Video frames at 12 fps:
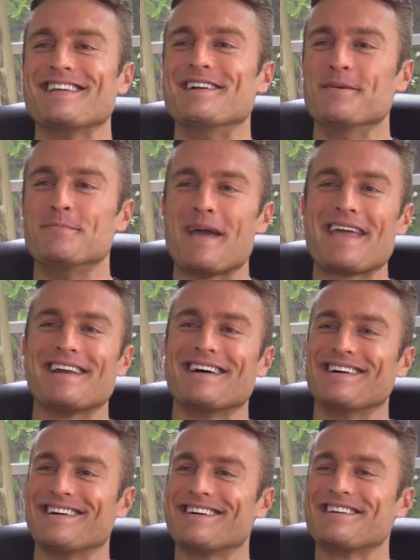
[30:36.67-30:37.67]
you know,
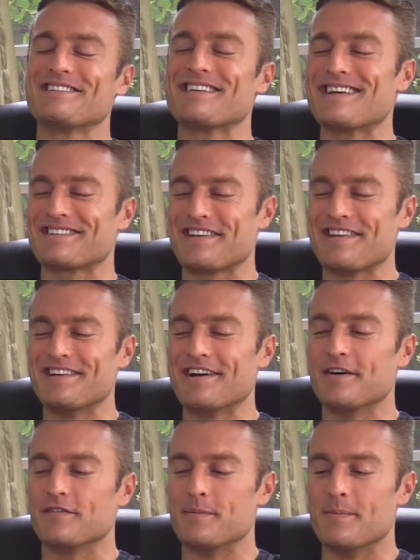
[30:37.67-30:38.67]
beta testing
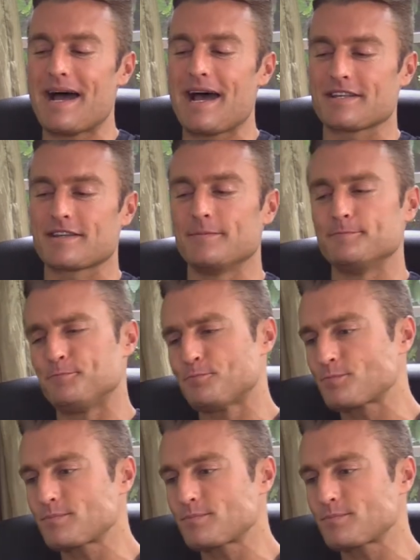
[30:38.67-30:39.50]
of the mask. And